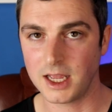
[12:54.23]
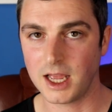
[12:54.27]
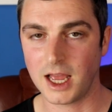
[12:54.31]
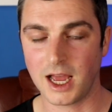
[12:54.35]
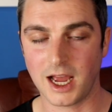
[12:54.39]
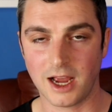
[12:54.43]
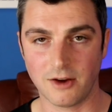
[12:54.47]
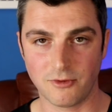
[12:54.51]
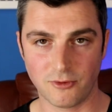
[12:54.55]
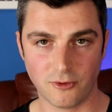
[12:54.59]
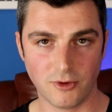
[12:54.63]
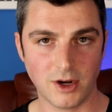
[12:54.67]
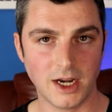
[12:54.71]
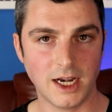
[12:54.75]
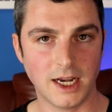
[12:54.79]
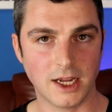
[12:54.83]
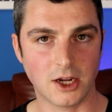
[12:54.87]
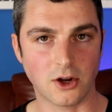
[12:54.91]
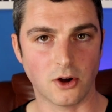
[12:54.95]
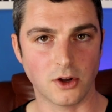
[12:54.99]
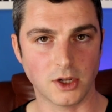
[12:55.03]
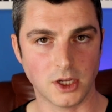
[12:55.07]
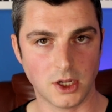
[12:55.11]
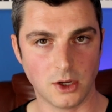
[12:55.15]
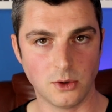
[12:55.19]
I've really
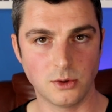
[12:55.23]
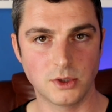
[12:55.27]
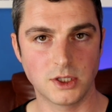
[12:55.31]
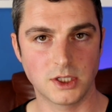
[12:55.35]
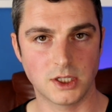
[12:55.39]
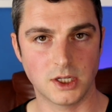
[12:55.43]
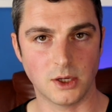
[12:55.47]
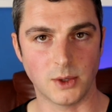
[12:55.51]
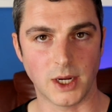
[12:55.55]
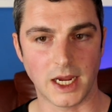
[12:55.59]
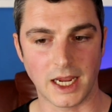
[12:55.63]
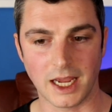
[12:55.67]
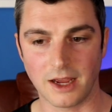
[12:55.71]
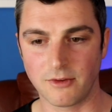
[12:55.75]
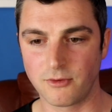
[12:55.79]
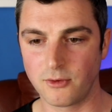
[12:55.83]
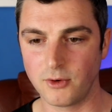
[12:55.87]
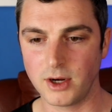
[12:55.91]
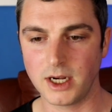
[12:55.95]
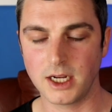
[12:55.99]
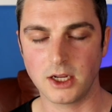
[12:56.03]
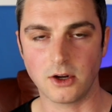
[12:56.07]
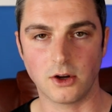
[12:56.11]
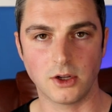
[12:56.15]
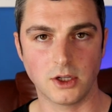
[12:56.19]
got used to it. I've
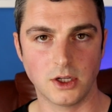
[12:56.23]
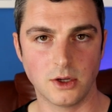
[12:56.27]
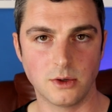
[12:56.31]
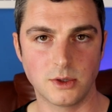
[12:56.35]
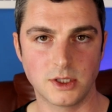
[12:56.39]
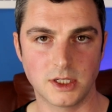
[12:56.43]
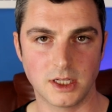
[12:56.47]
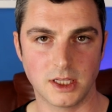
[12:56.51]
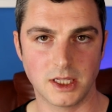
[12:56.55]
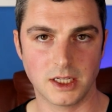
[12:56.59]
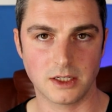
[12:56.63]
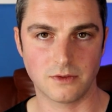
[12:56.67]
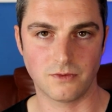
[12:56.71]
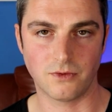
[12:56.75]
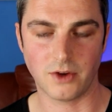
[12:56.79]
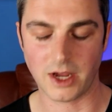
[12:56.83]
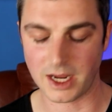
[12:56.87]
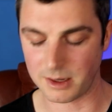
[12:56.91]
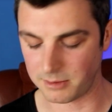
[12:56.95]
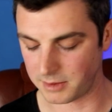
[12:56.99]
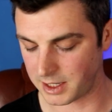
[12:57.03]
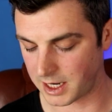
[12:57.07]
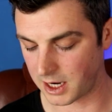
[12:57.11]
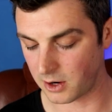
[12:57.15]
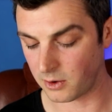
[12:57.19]
really got used to this
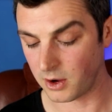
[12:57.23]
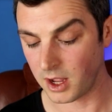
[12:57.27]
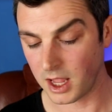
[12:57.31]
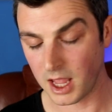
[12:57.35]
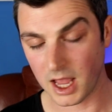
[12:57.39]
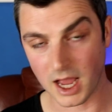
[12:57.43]
vape now,